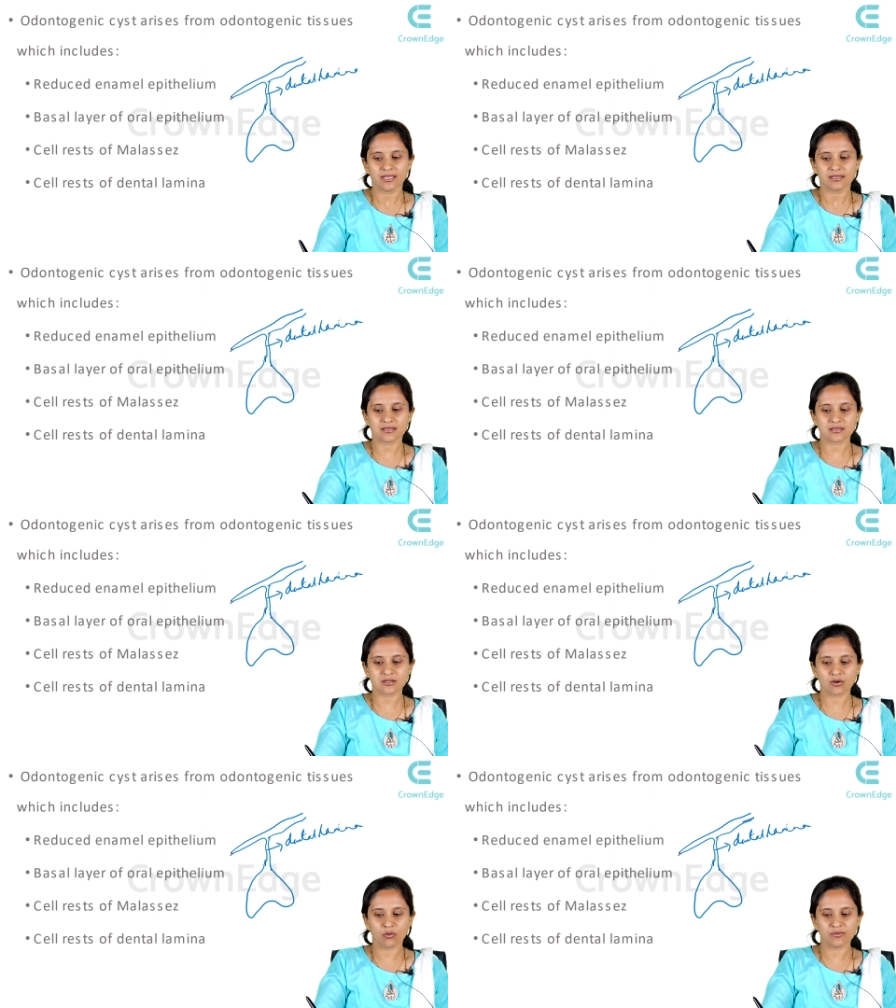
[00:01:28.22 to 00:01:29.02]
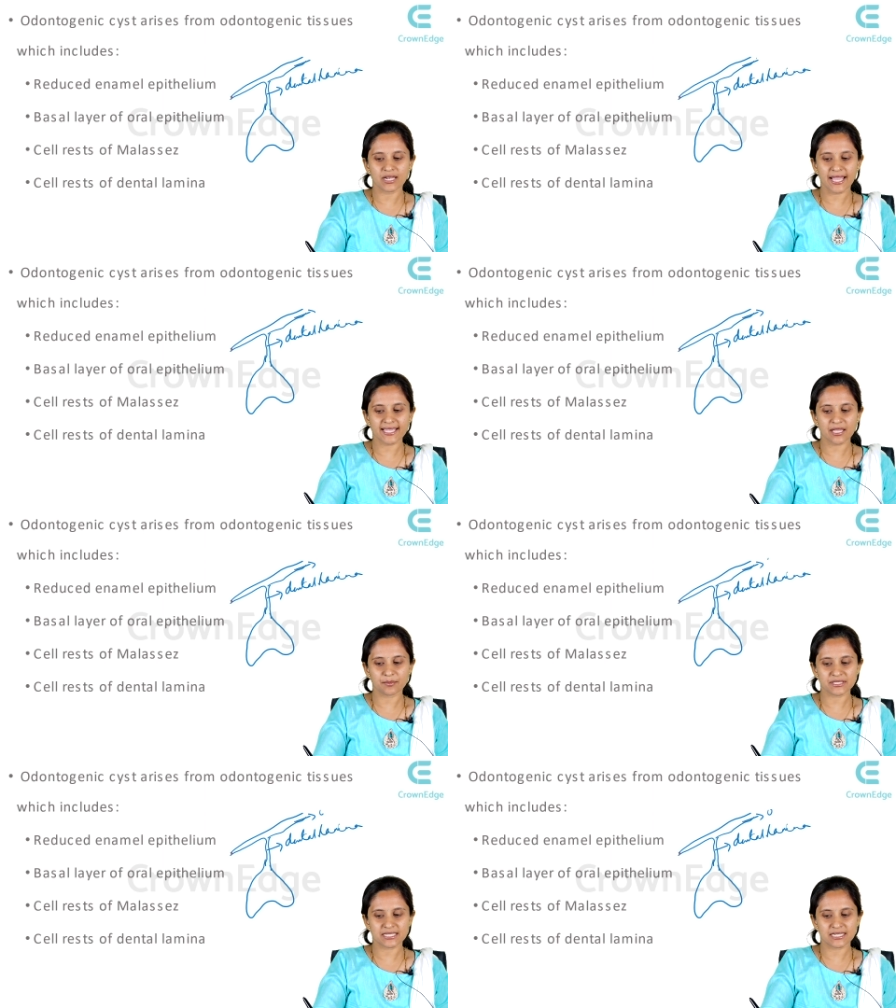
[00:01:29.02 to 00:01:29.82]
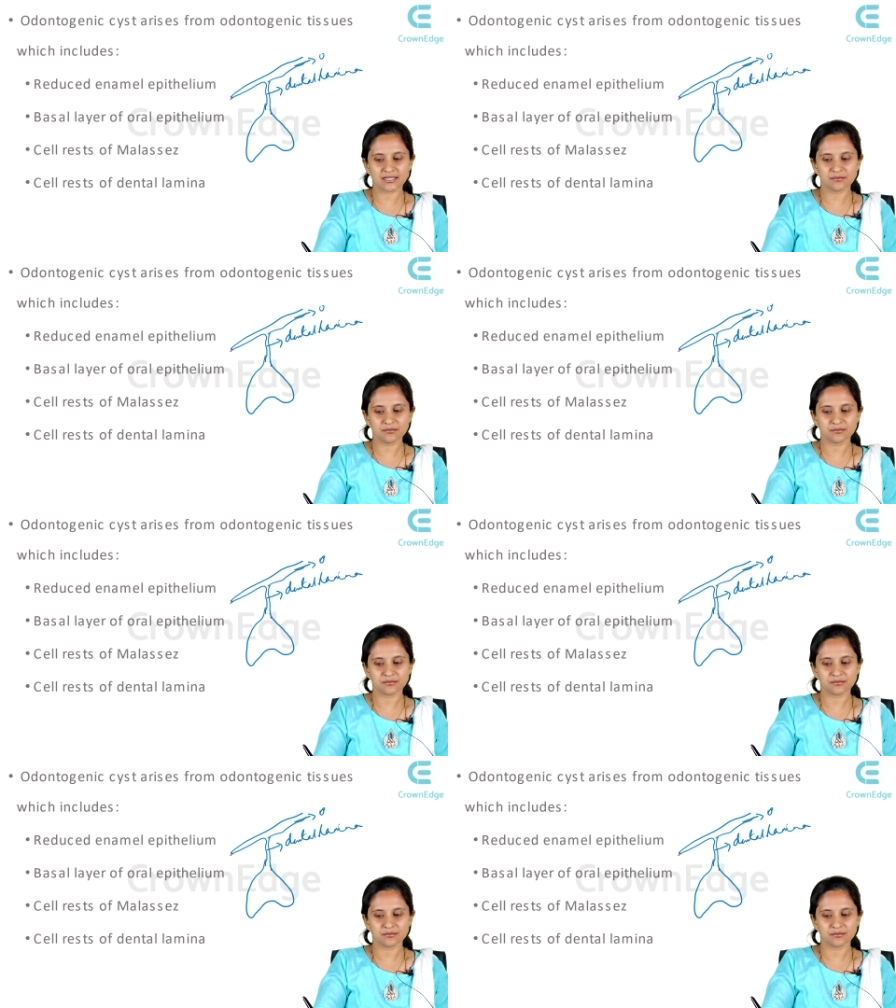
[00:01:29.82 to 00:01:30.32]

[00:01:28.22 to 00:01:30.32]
This is the overlying epithelium.